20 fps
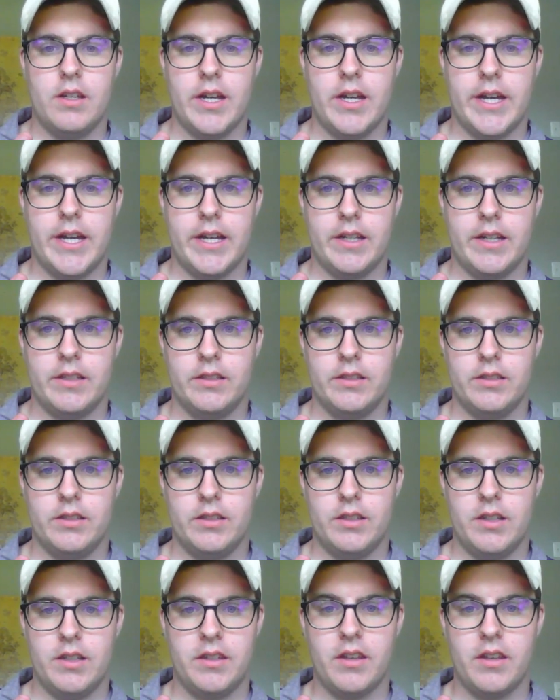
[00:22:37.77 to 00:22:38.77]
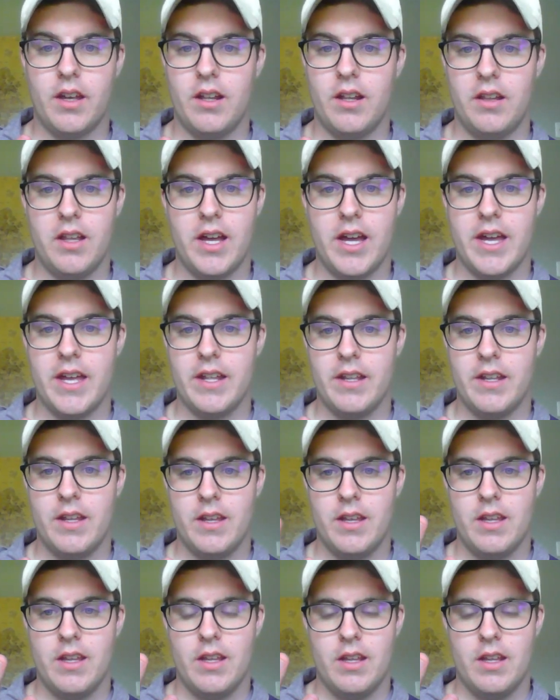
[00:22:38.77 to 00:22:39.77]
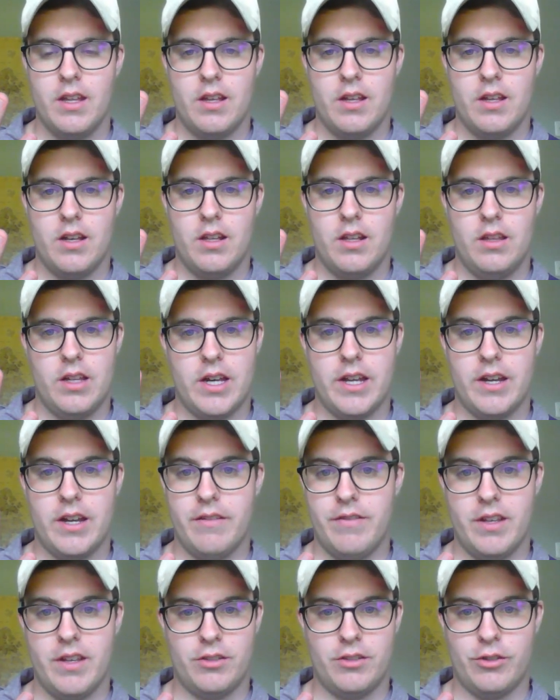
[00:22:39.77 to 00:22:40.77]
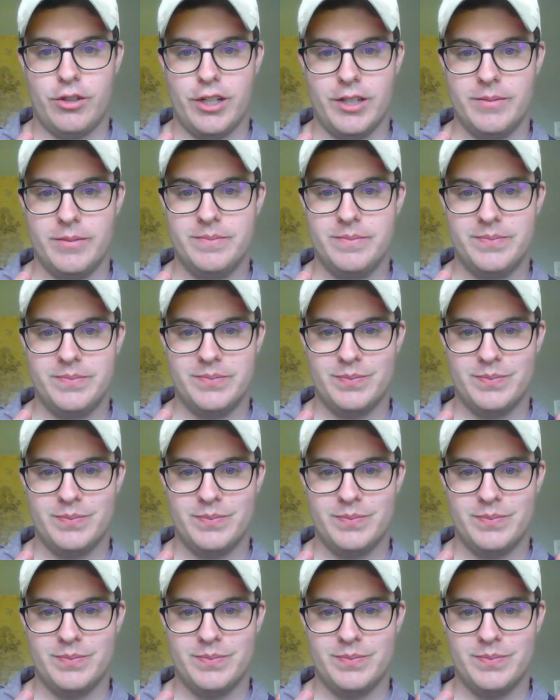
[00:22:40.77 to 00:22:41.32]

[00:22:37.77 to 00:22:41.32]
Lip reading: uh, it's got a lot of history.